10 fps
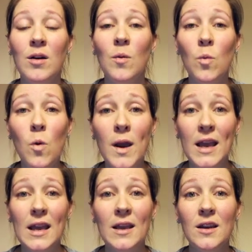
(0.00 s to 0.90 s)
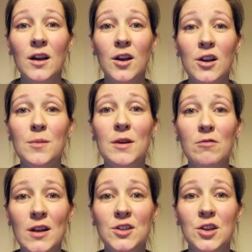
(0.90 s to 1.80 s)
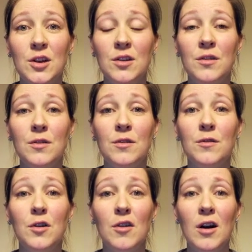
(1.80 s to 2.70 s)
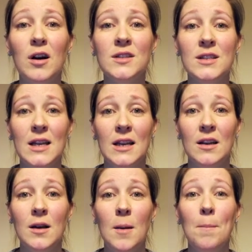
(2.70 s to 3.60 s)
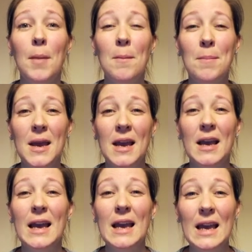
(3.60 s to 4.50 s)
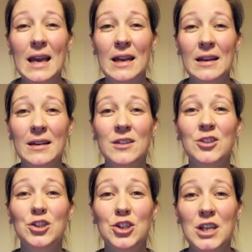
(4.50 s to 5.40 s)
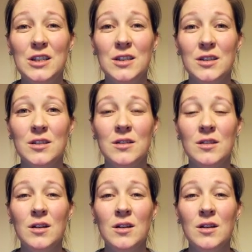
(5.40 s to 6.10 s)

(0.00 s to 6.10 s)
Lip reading: we can only be rescued for our sin by being in Jesus.